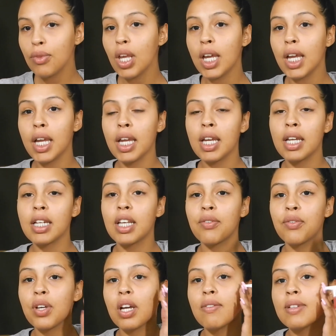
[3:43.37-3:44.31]
And if
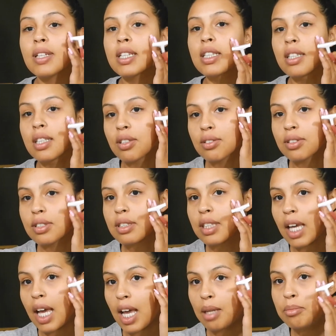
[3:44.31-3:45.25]
you have like little
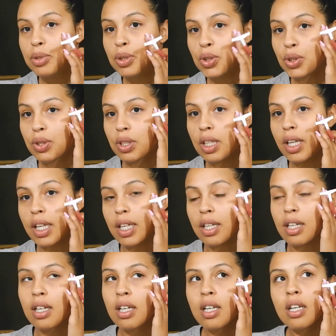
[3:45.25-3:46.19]
scabs, like
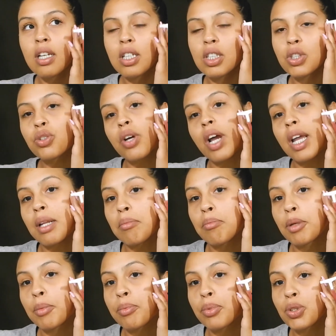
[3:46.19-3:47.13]
drying
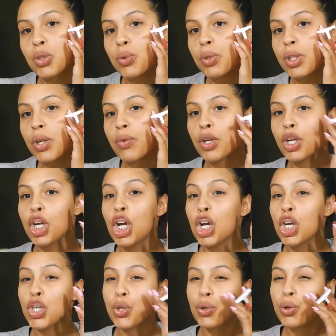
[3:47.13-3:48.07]
pimples or whatever,
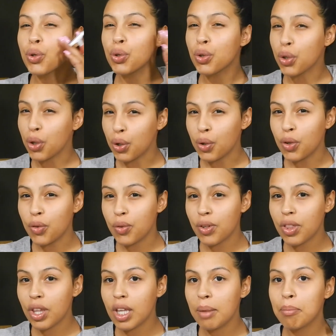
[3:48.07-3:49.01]
you could go over
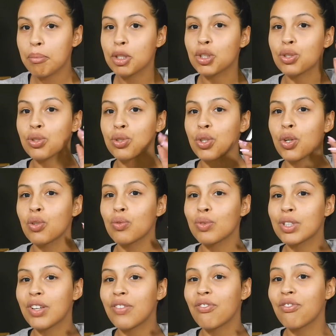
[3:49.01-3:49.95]
them, but just go over
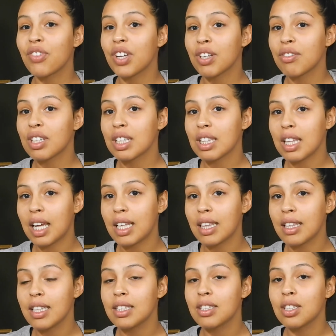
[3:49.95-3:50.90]
them very
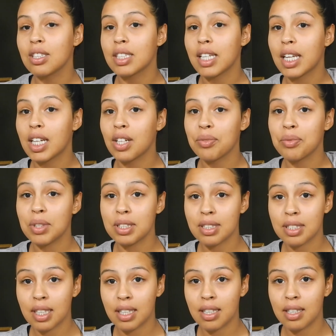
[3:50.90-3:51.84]
lightly to take off
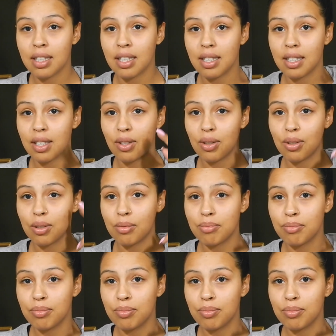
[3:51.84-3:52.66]
the little